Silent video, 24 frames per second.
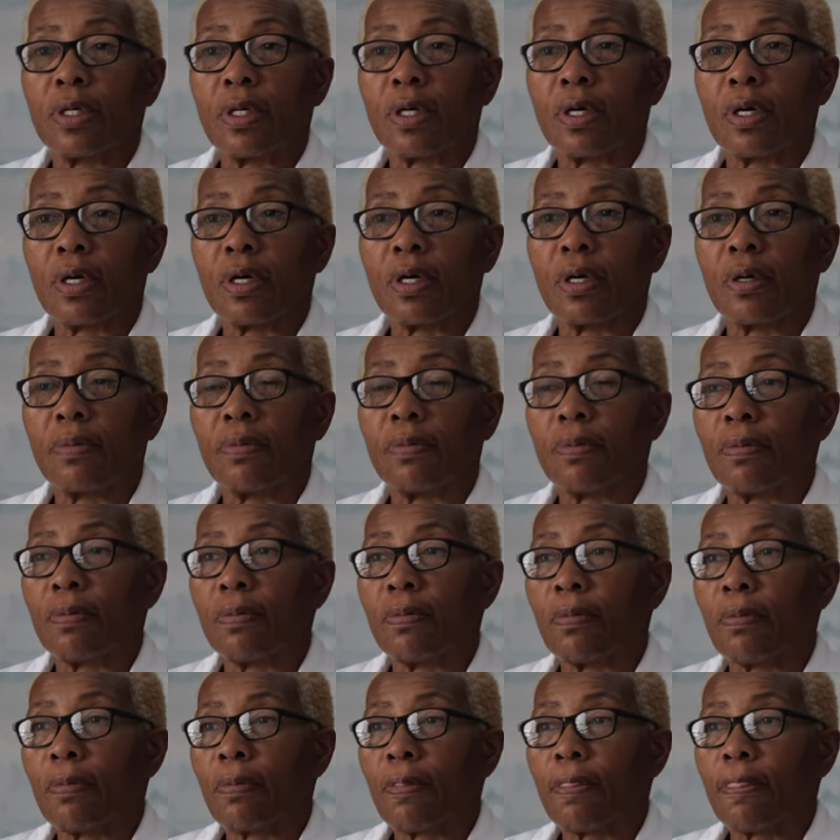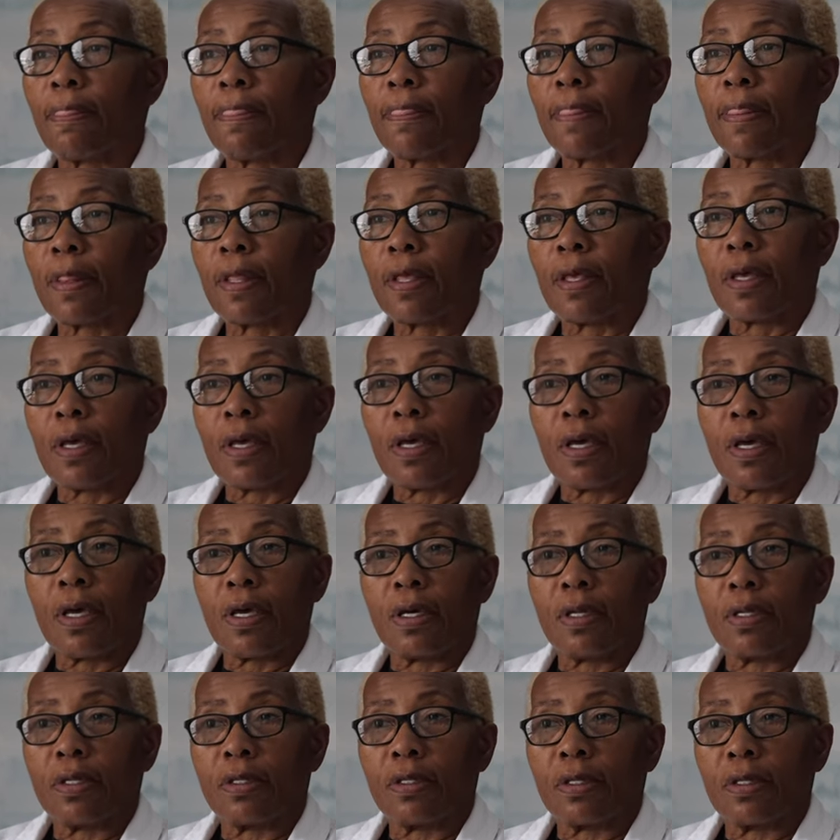Um, mm-hmm.
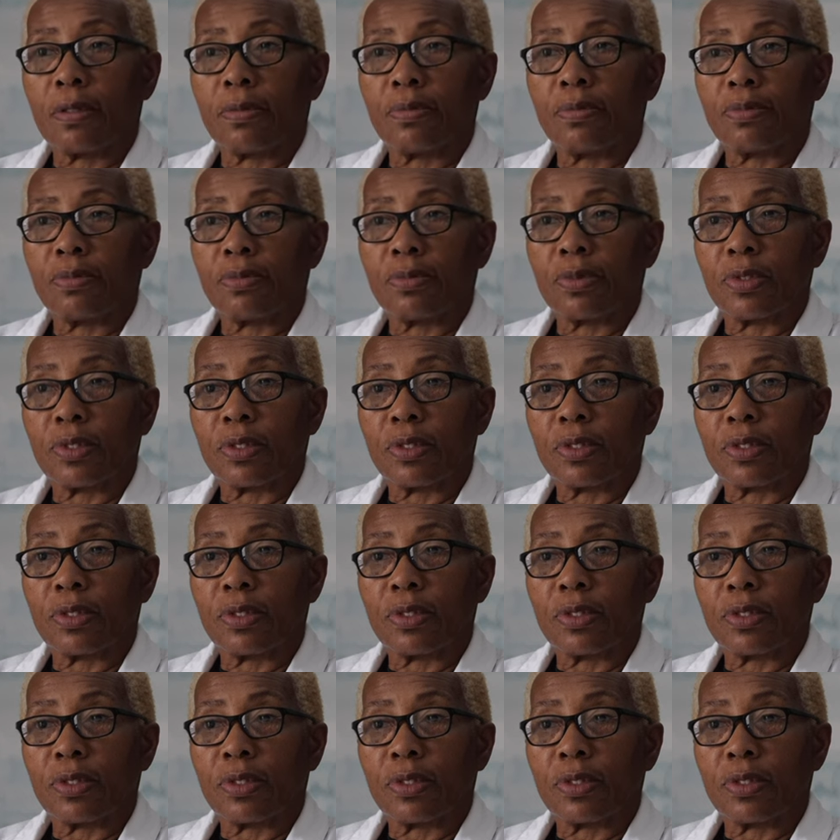And um,